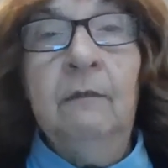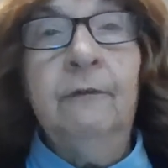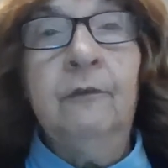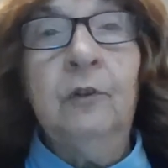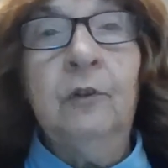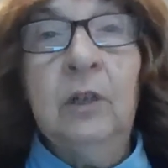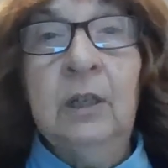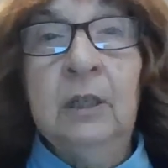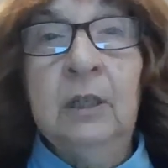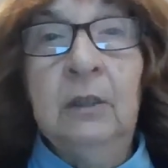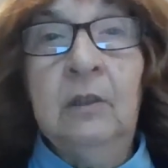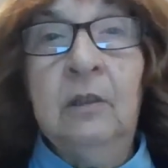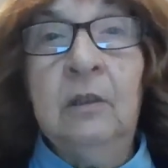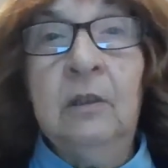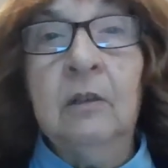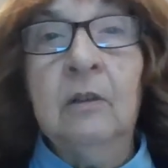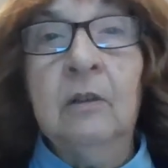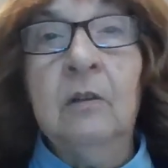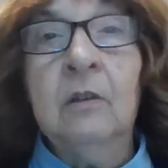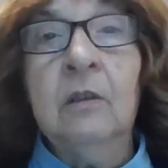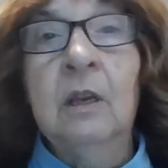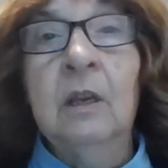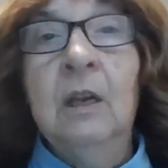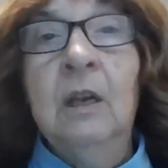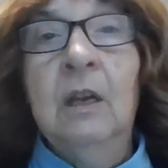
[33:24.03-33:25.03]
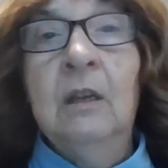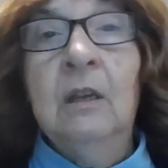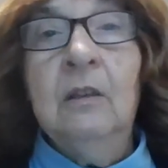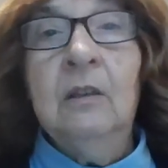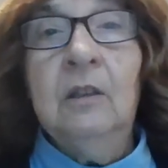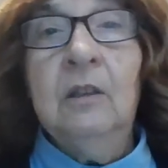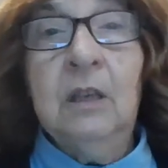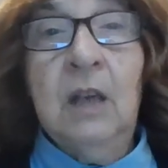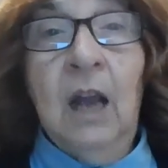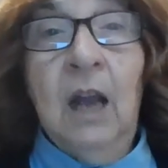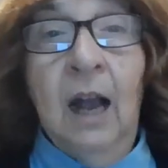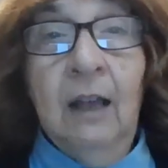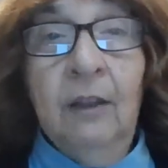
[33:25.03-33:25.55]
For instance,
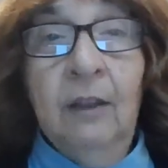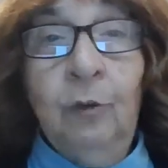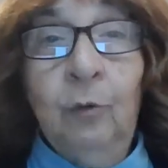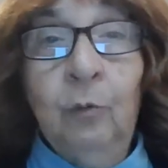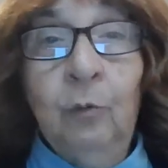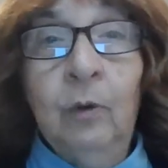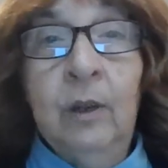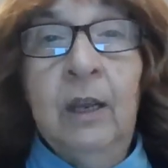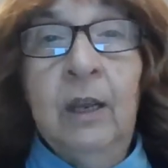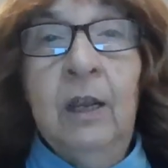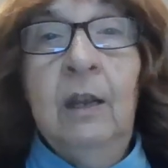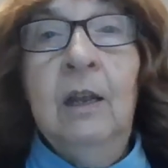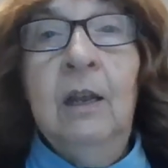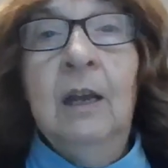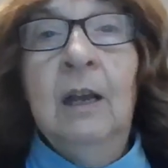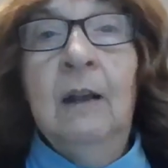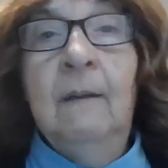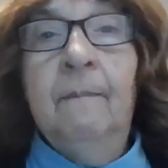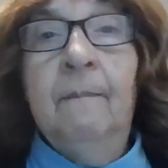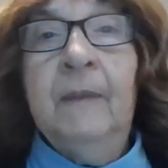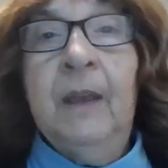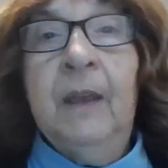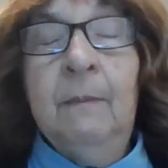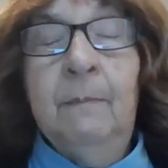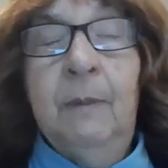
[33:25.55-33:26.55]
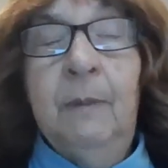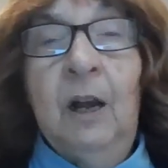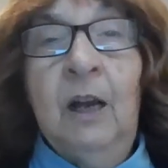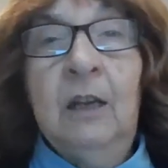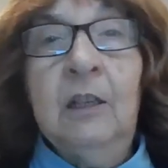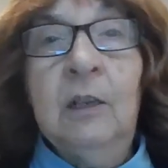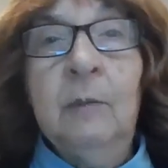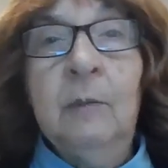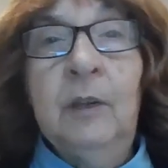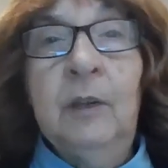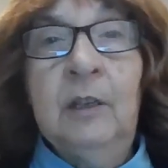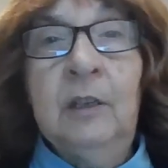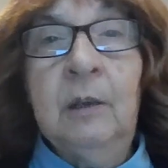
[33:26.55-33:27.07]
SCA3 and
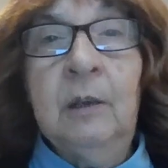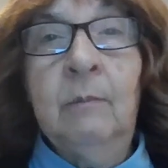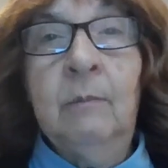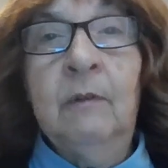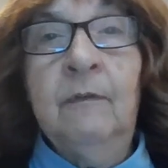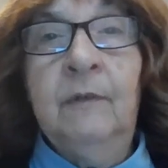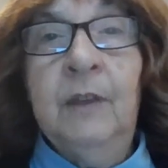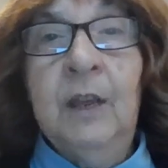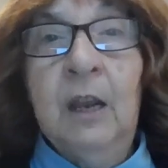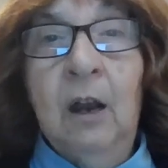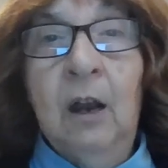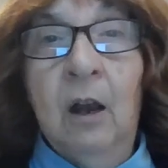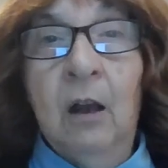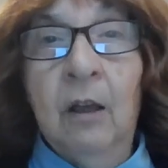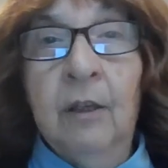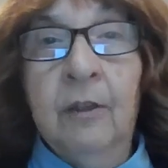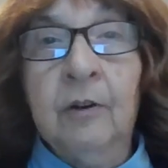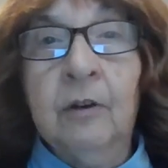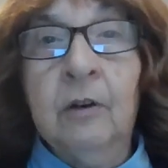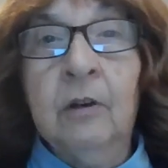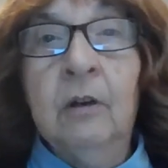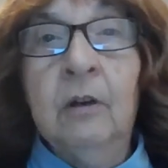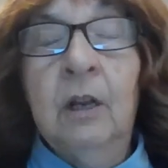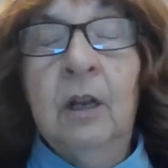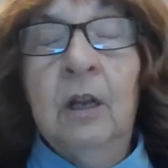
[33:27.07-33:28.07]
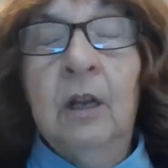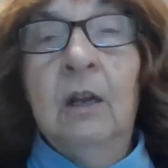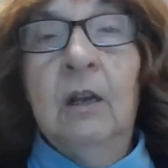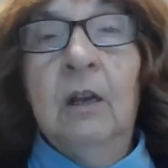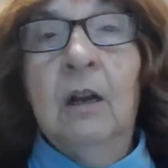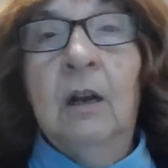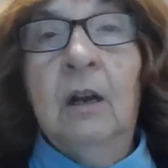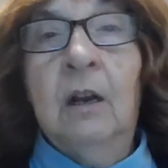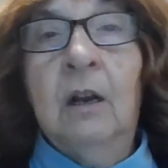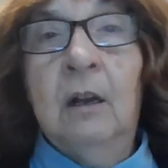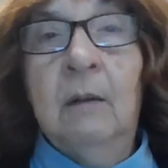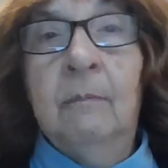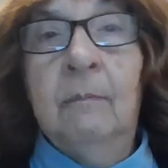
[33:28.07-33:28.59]
possibly some of the other
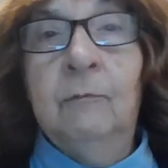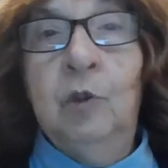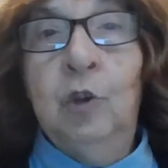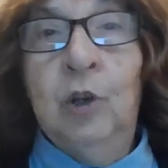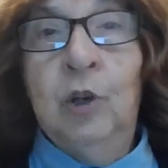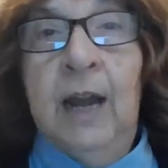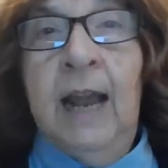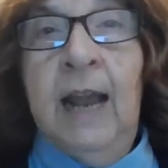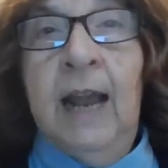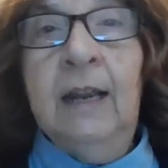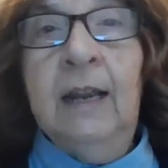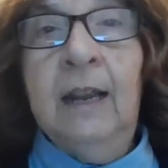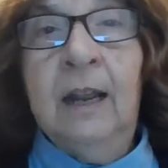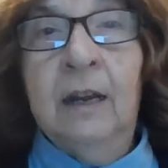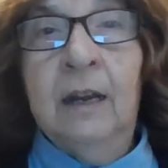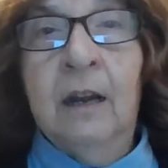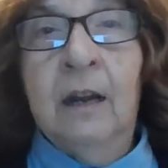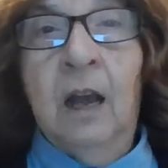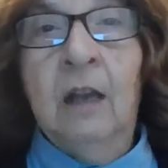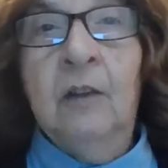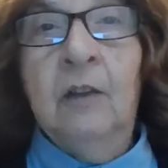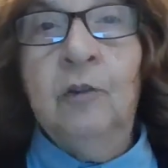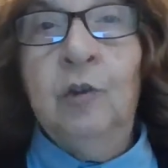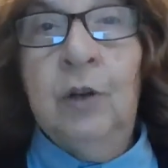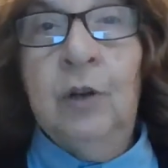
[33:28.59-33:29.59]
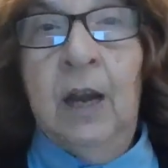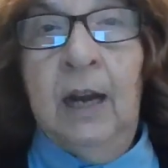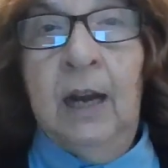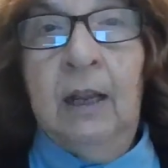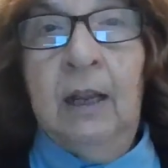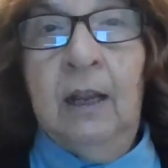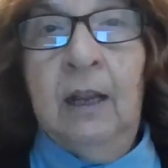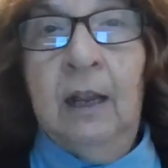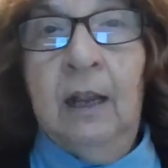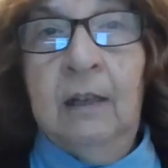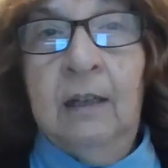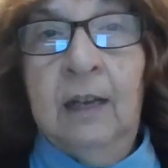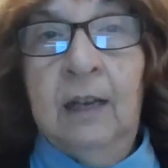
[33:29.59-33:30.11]
um, genetic and
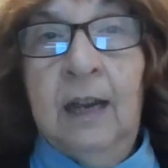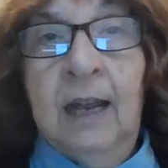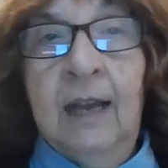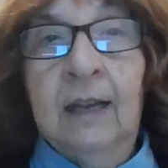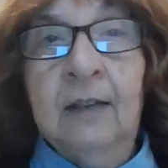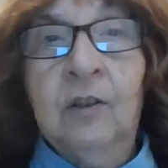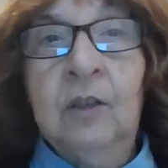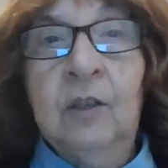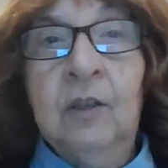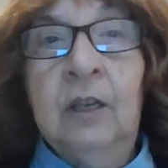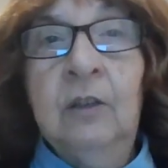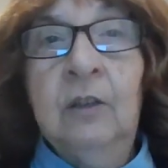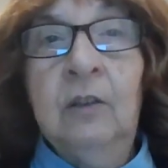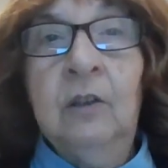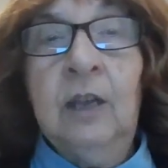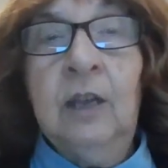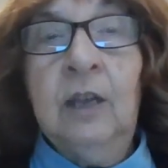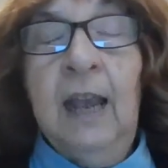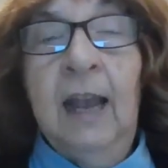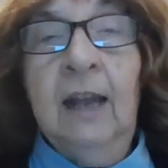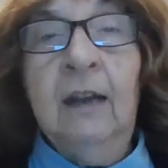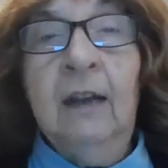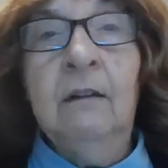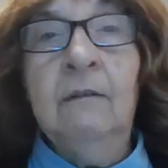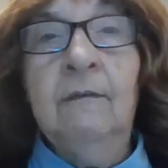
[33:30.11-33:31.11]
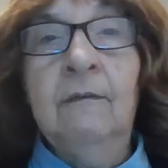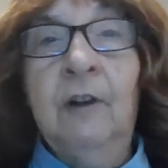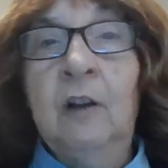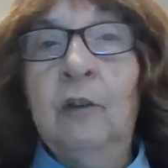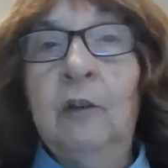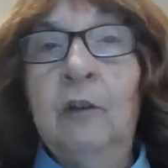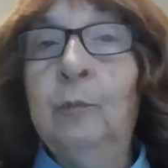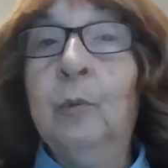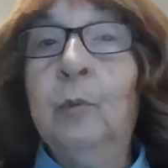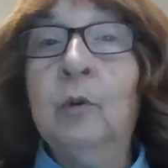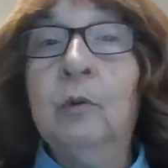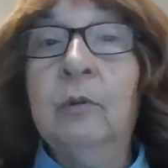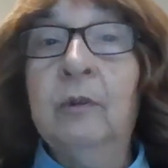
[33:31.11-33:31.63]
non-genetic ataxias can
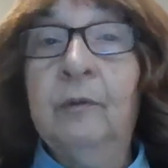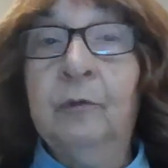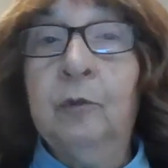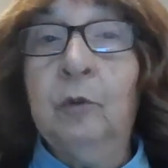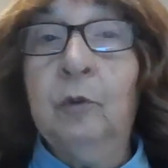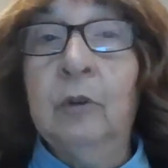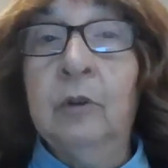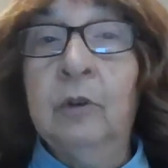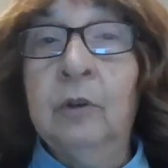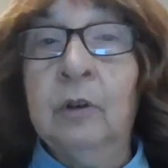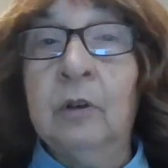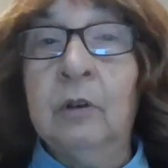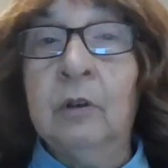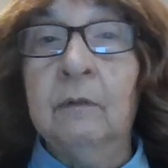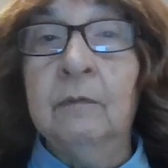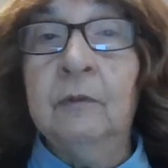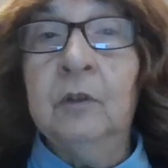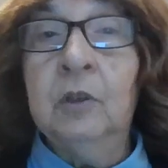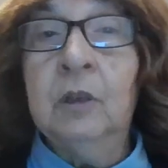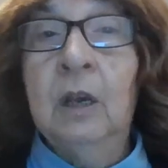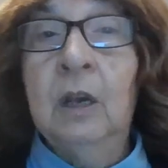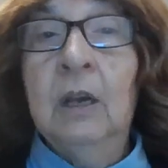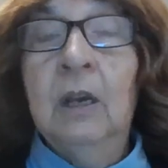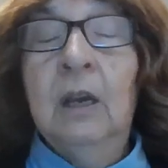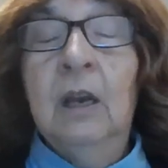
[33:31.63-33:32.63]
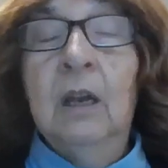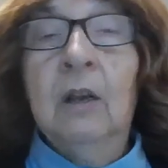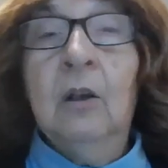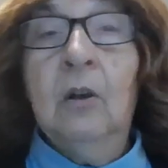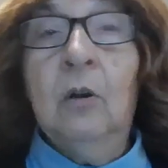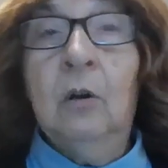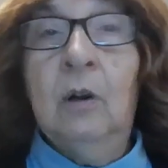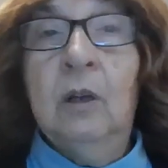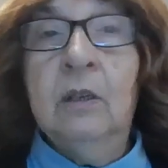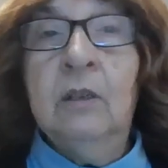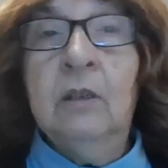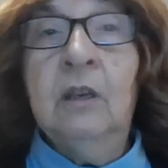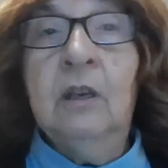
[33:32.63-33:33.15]
involve peripheral nerves,
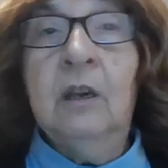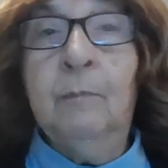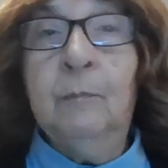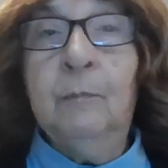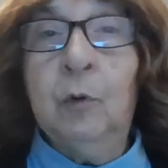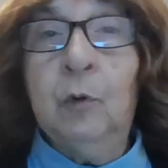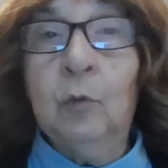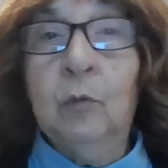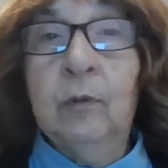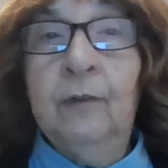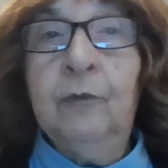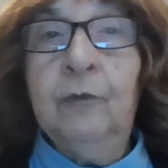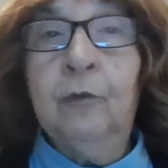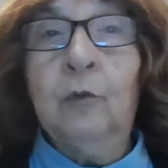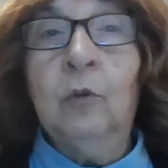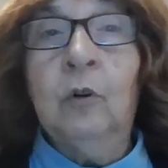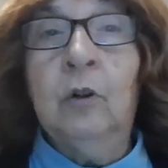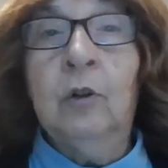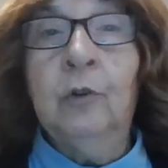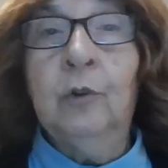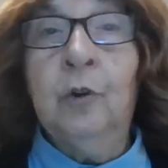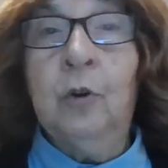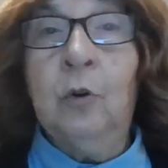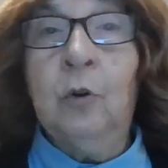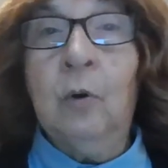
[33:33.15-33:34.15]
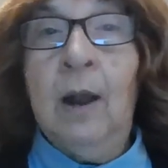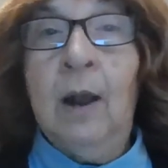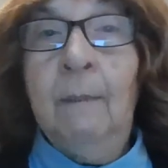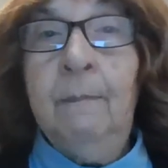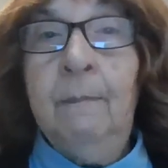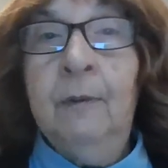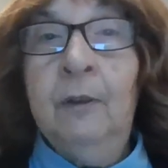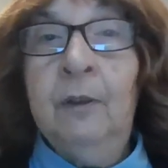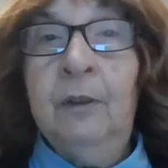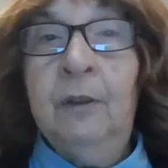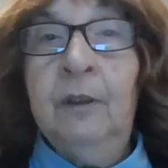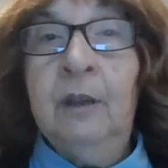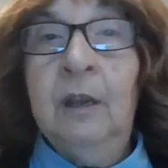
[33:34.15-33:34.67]
causing a peripheral
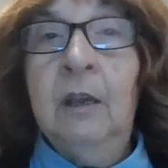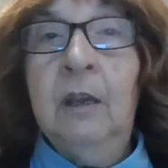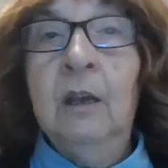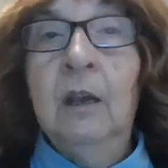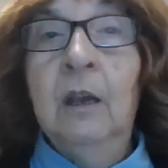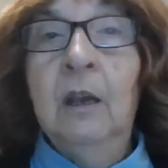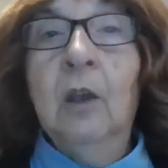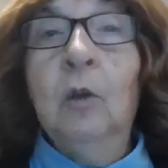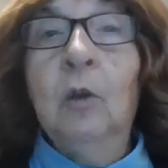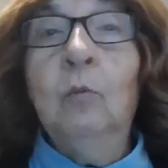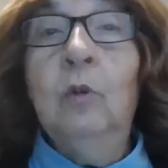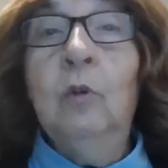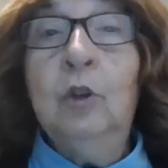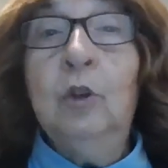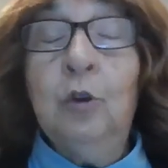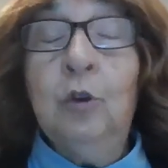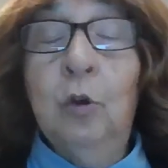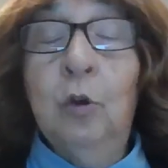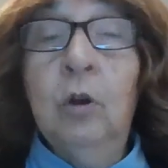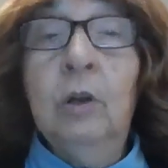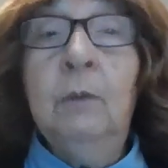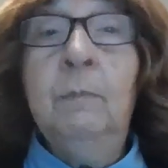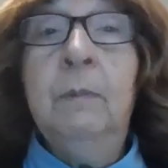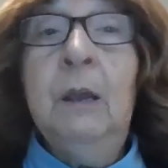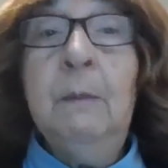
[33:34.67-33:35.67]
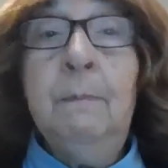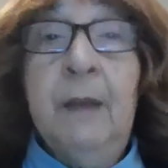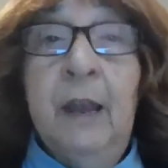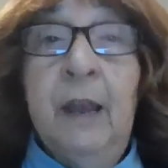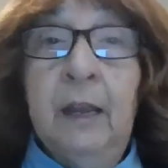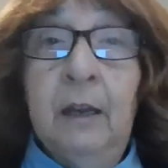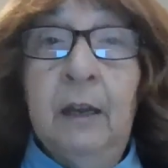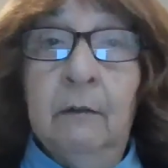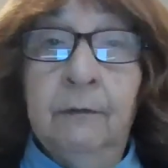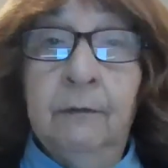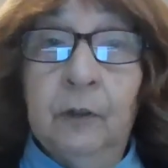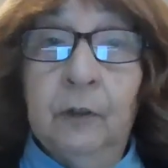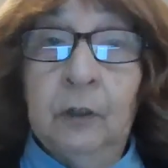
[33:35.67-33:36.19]
neuropathy, which could be
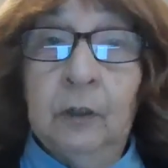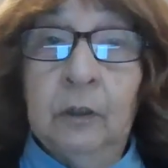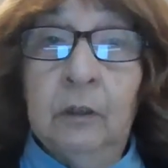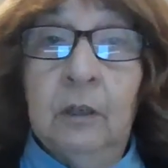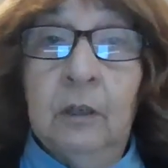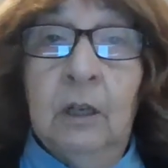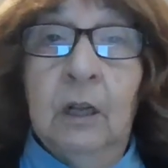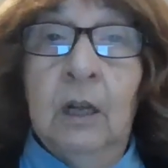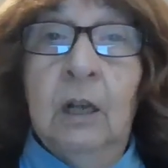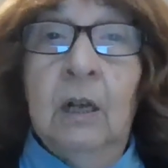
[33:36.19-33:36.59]
painful